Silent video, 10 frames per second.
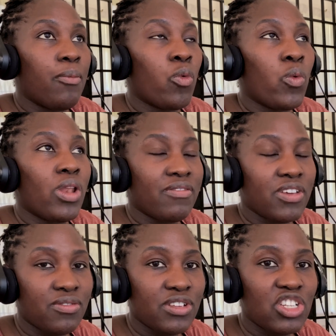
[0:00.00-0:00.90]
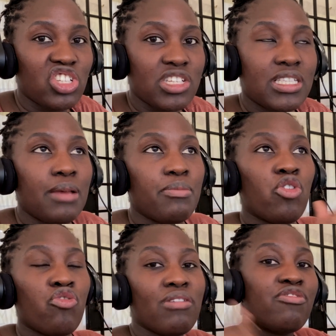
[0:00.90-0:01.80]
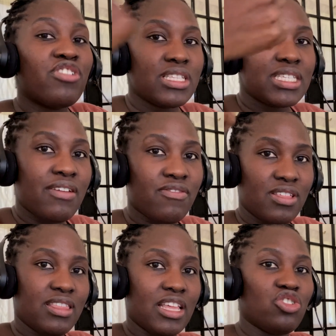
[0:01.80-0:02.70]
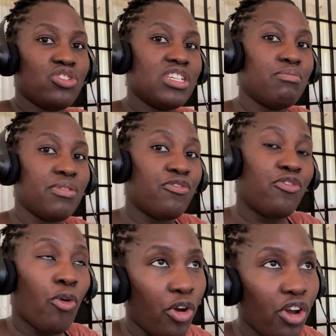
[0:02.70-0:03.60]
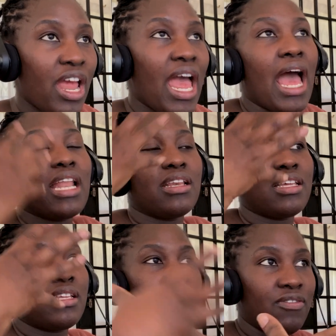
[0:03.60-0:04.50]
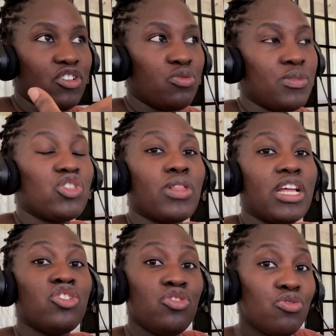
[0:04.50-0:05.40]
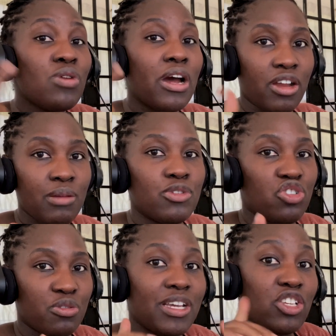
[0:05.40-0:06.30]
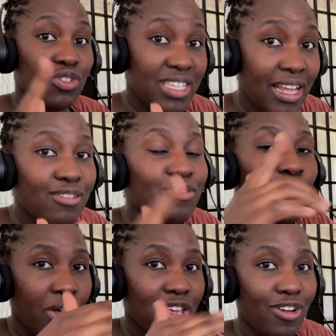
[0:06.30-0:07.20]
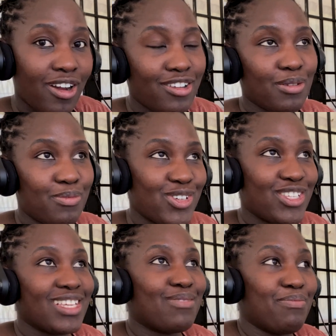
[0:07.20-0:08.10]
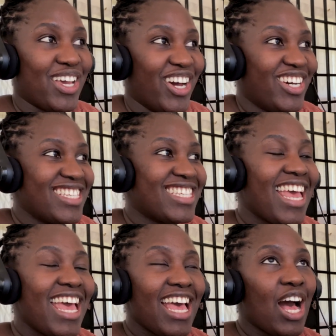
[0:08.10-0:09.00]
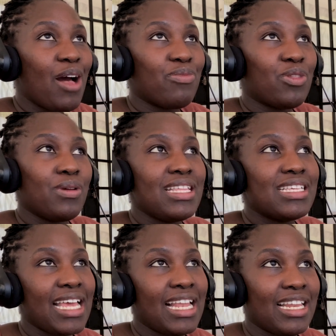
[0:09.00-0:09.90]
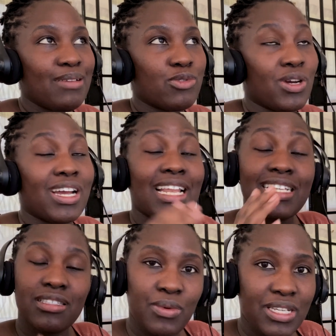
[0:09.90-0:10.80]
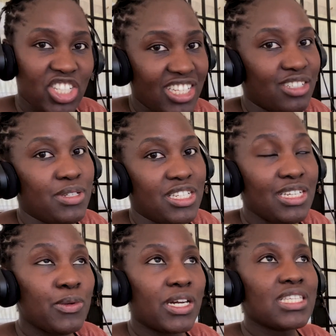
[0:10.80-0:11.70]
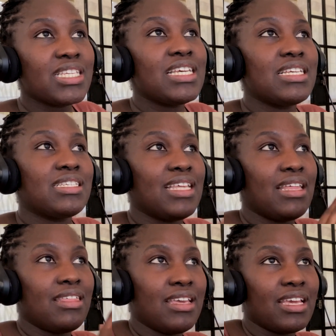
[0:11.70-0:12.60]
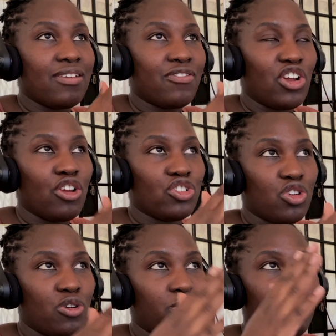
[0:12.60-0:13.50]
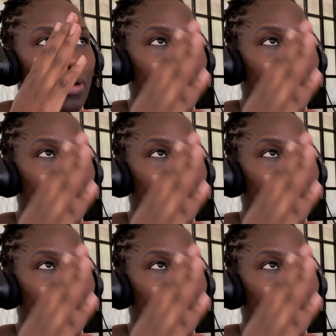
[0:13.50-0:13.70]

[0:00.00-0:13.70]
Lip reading: whenever you finish a step, reference everything that you did before and give it to me so that you are able to remind yourself where you are in the process. Because the way these LLMs work, at least the way ChatGPT works, is they think in a very logical